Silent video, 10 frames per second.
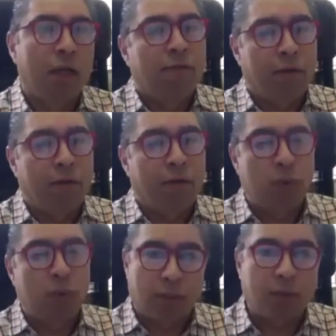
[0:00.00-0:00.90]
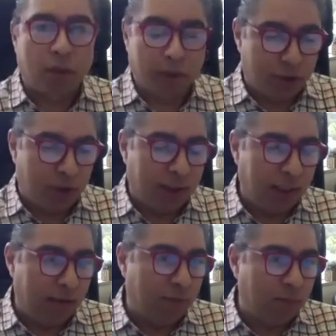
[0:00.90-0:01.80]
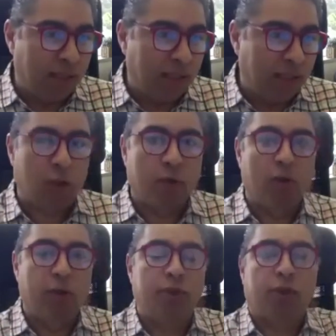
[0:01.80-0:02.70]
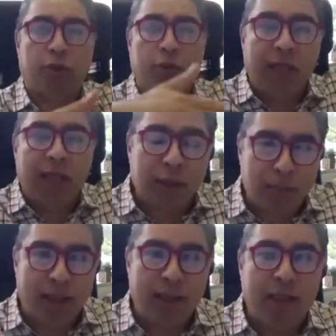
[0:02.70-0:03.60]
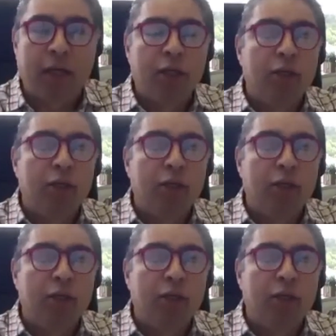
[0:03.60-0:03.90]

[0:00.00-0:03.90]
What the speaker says: first with a subculture, and then from that subculture to be expanded